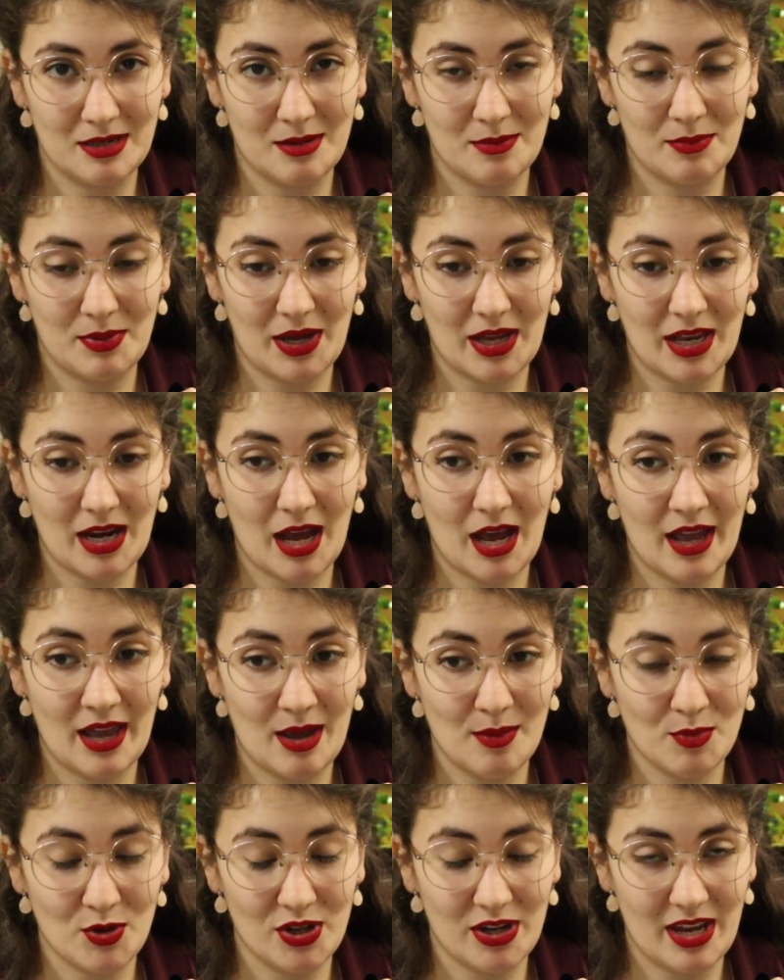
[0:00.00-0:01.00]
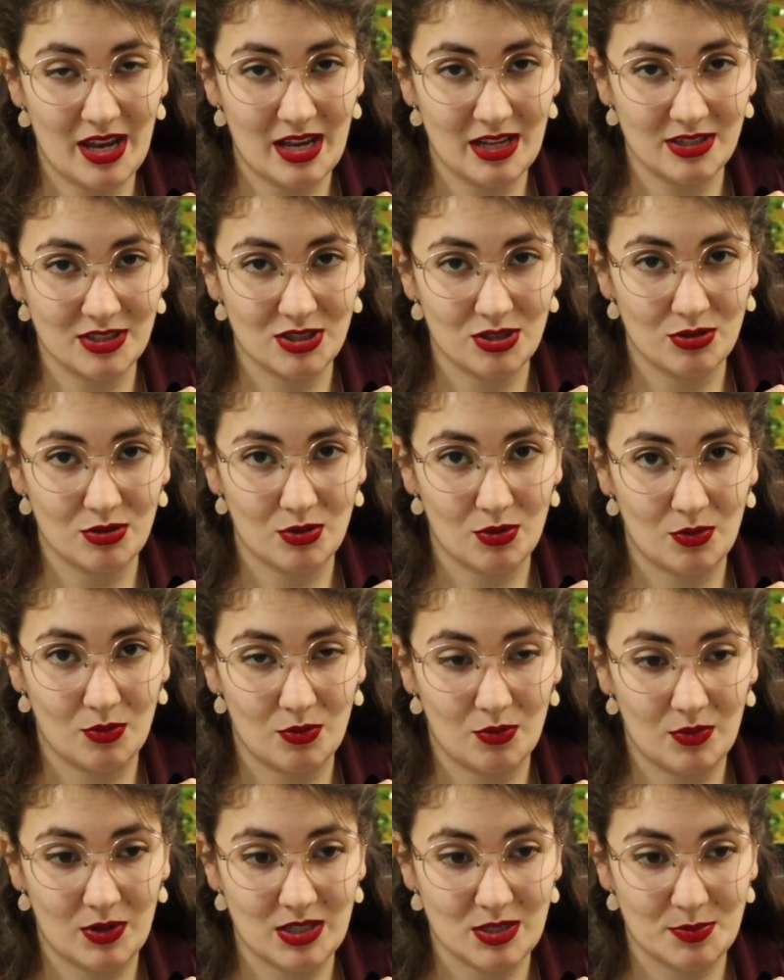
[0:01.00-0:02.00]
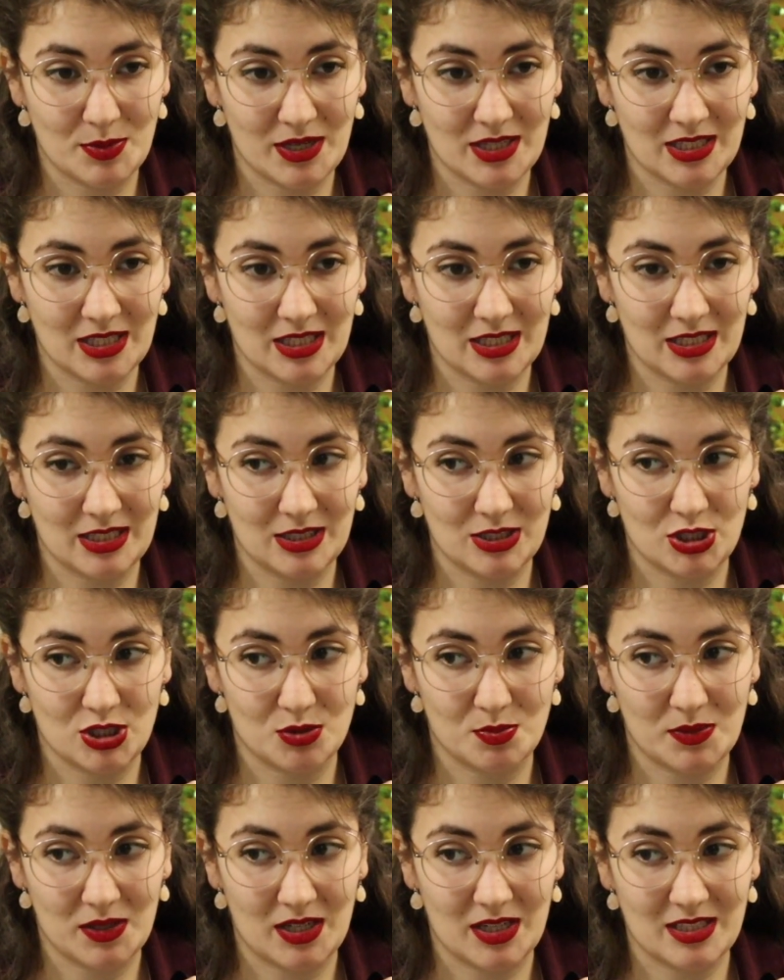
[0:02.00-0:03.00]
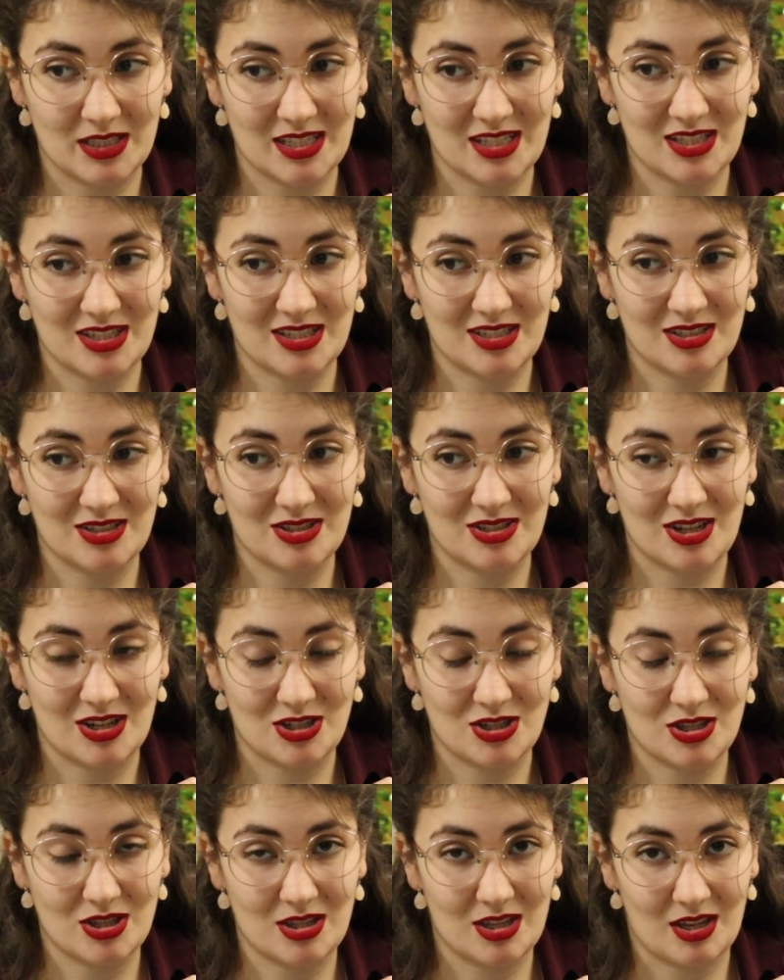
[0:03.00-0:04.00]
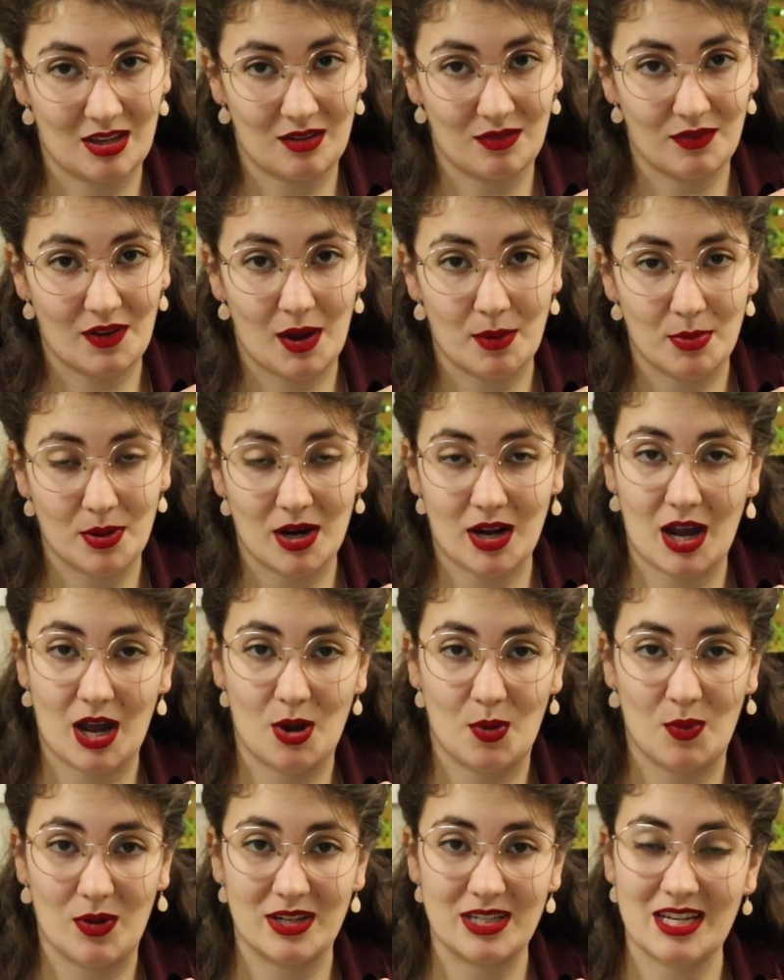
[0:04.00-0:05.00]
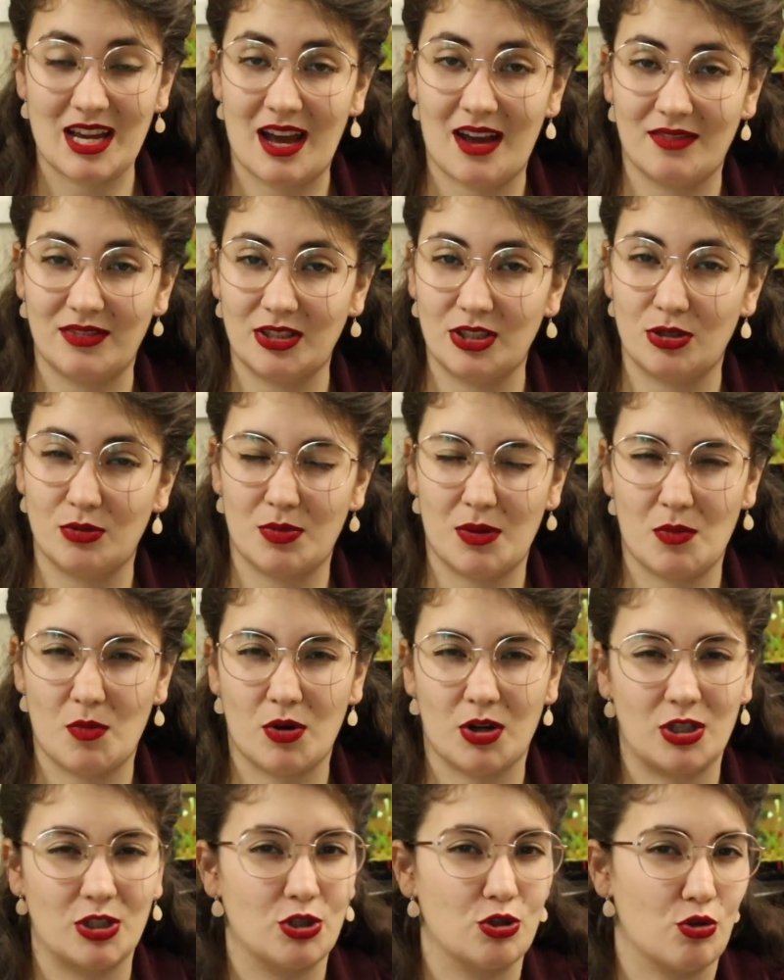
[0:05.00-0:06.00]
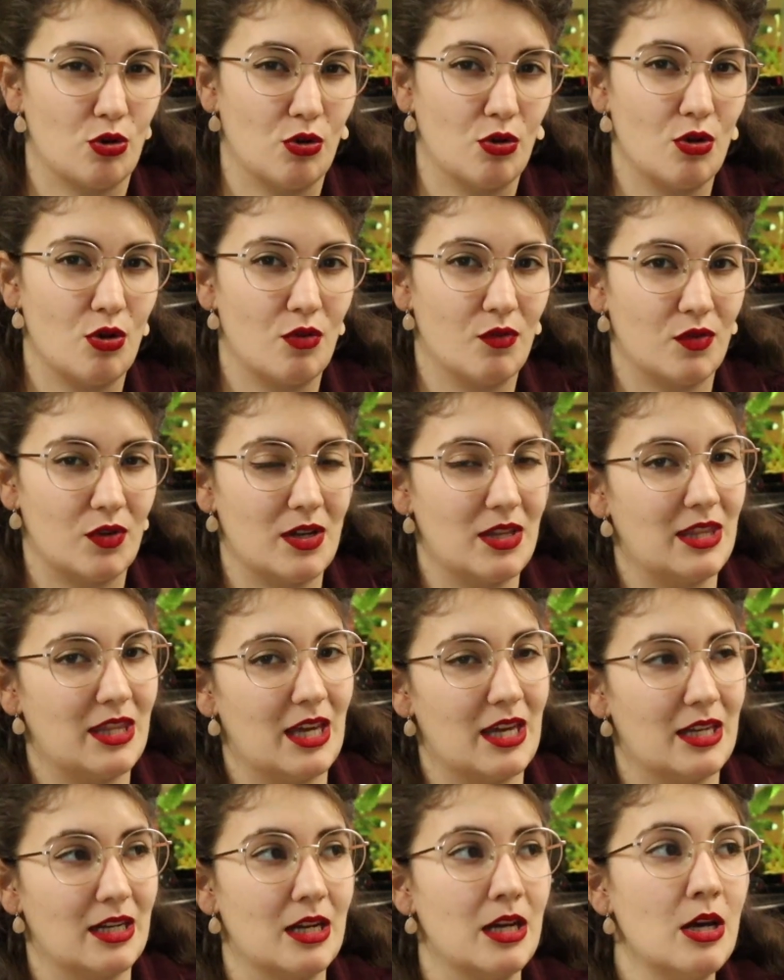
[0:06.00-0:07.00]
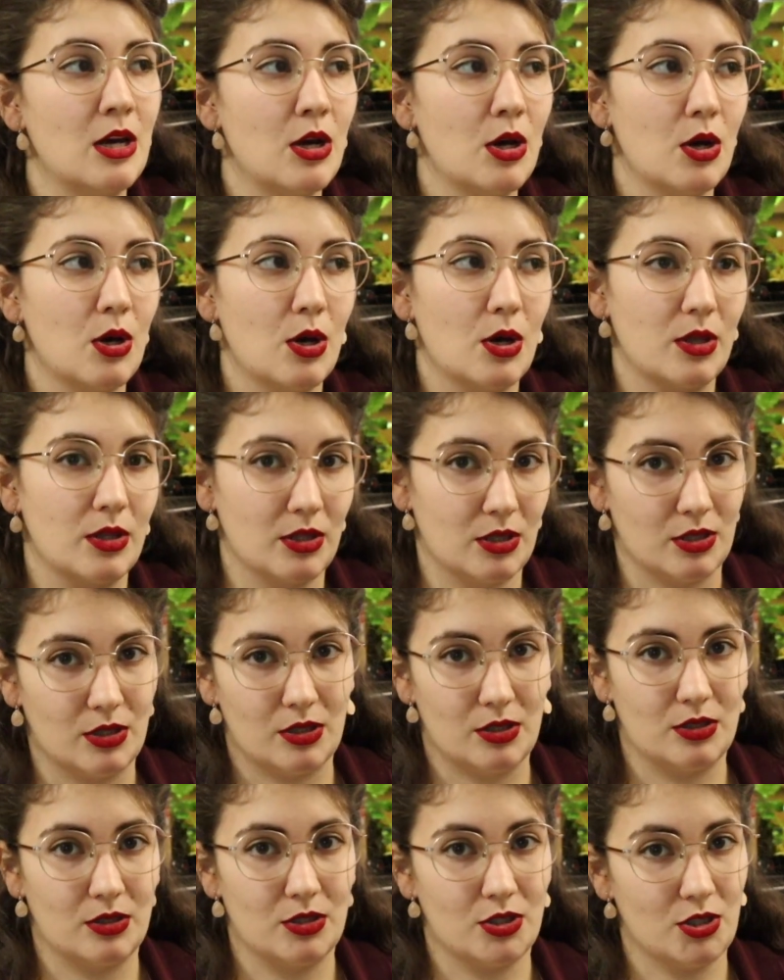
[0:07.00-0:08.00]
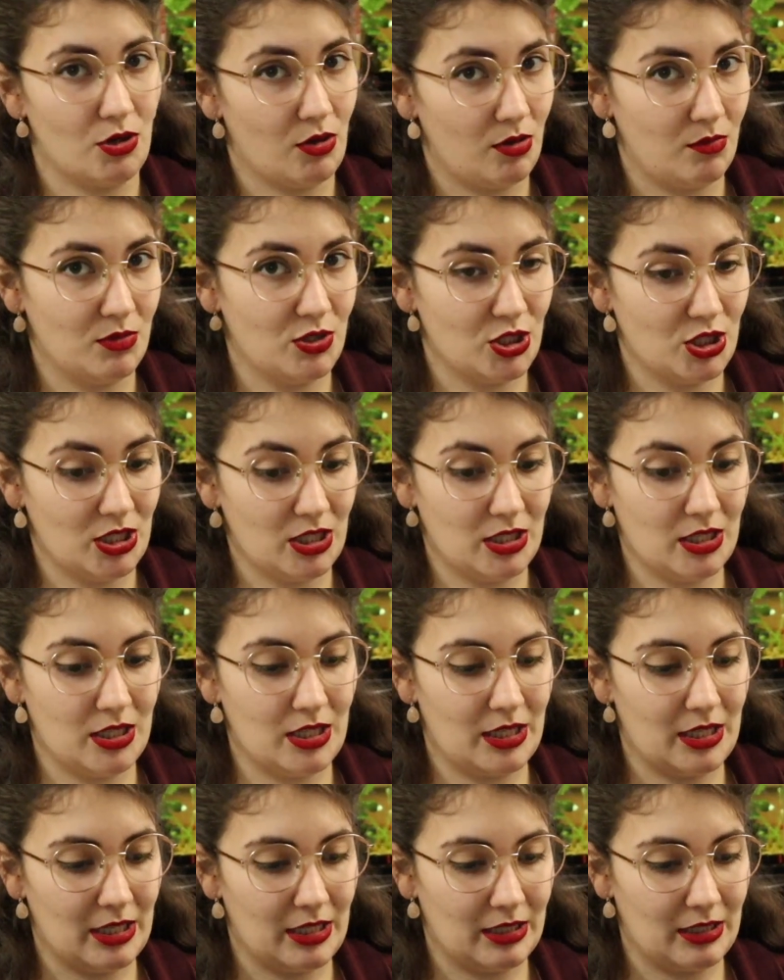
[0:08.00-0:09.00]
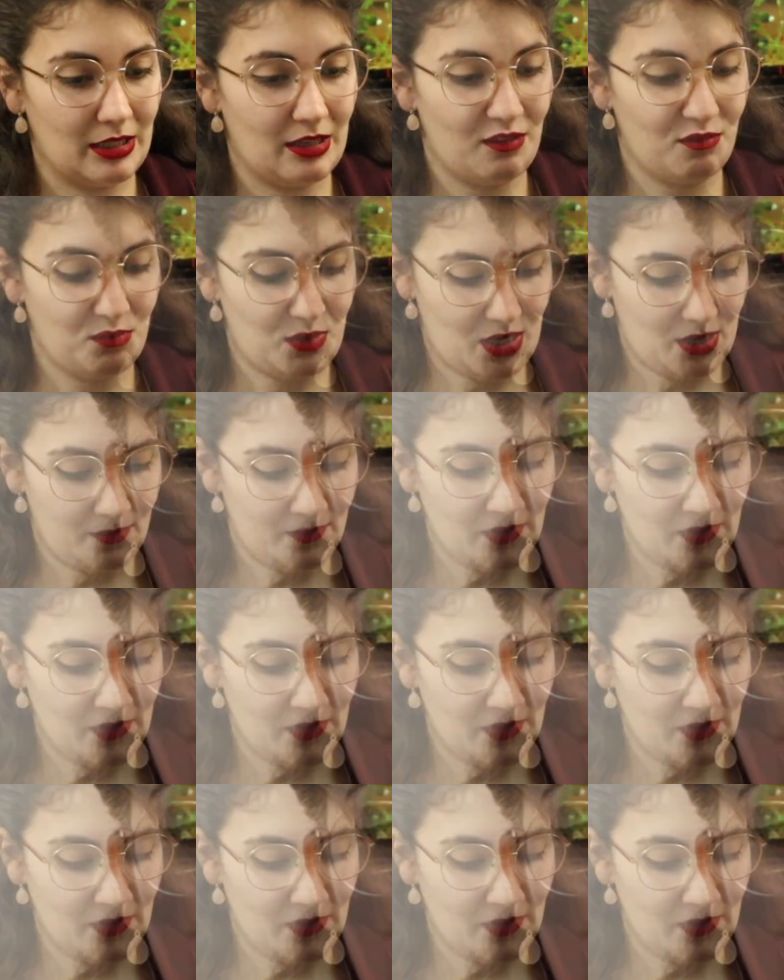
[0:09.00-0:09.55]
But I am going to hand sew the waistband in just because it's such thick fabric. I want to have a little bit more control over it than the sewing machine can give me.